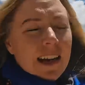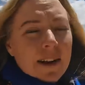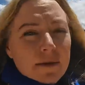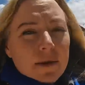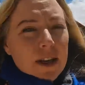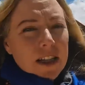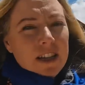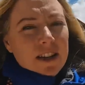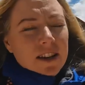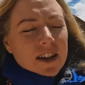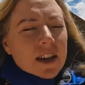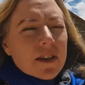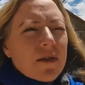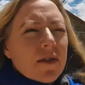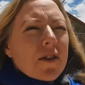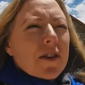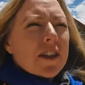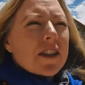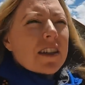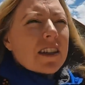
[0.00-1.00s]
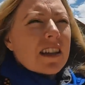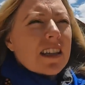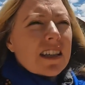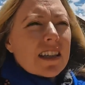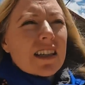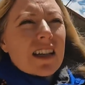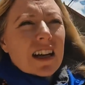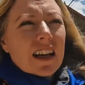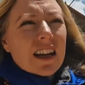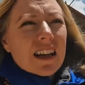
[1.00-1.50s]
I'm really looking forward to
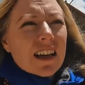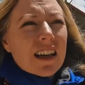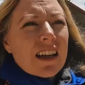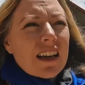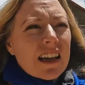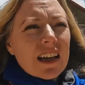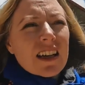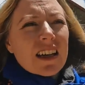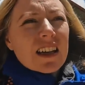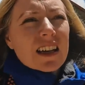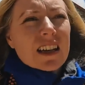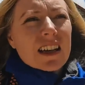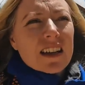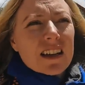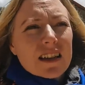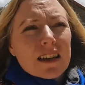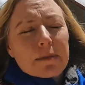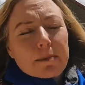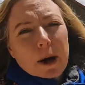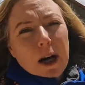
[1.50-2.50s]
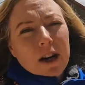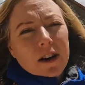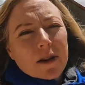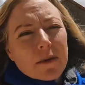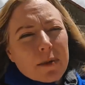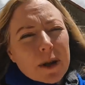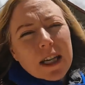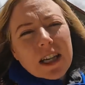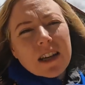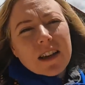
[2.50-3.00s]
this This part
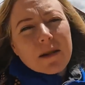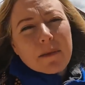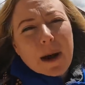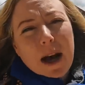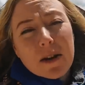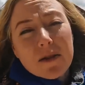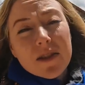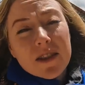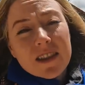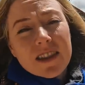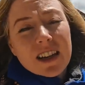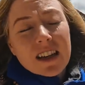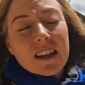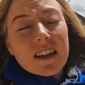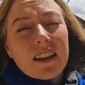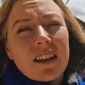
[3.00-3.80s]
of being in the mountains.